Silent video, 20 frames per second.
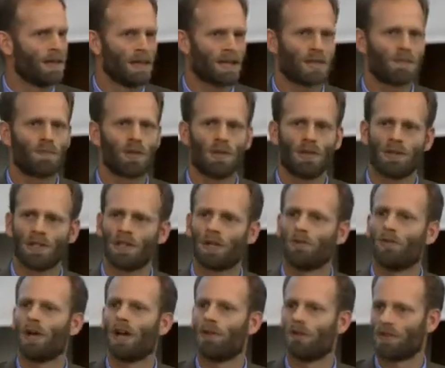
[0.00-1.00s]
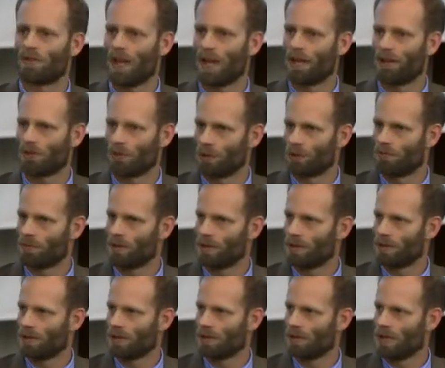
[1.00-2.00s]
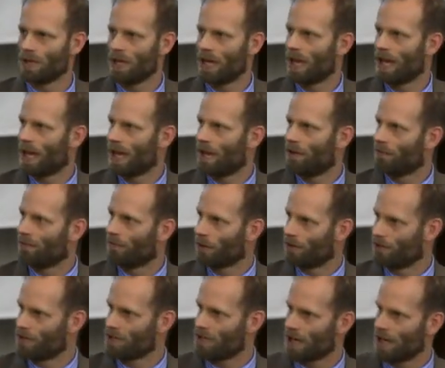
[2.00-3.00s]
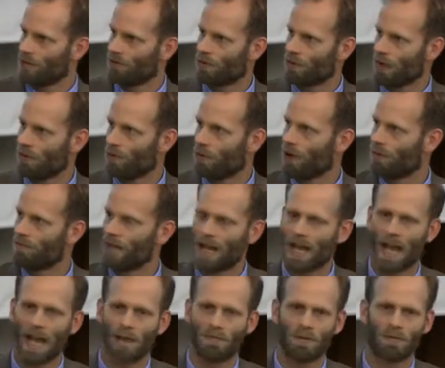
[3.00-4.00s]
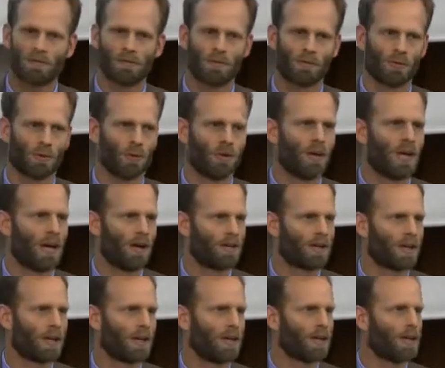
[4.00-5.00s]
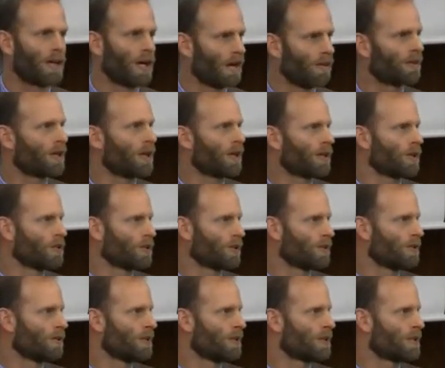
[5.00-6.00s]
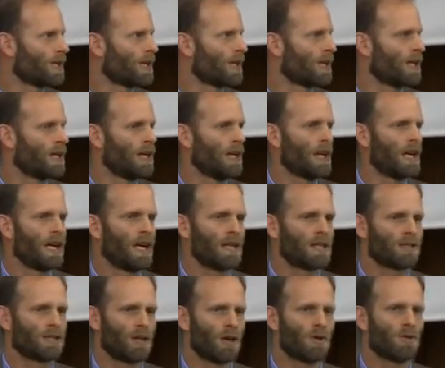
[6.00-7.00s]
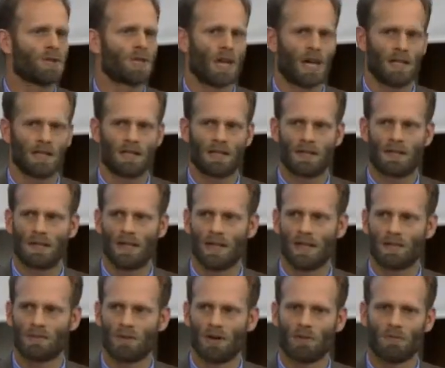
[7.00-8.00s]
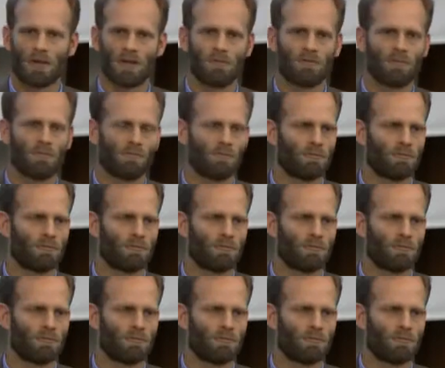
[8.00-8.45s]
This bill did away with that group. And from a standpoint of what may happen for rural healthcare and healthcare in general in the state, it's those kinds of things where we've,